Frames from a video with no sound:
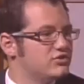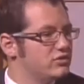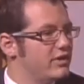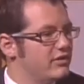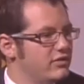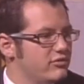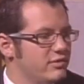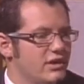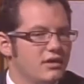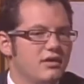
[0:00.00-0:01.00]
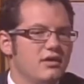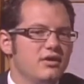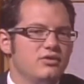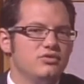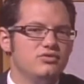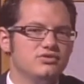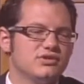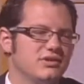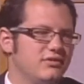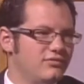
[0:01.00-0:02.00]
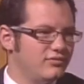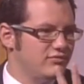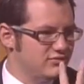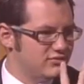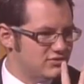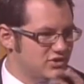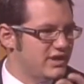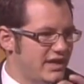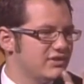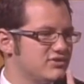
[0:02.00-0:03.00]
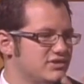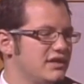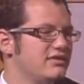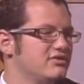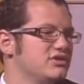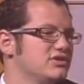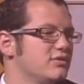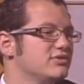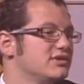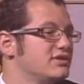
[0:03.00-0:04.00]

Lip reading: you may agree with me here, use genetics or say their genes almost as a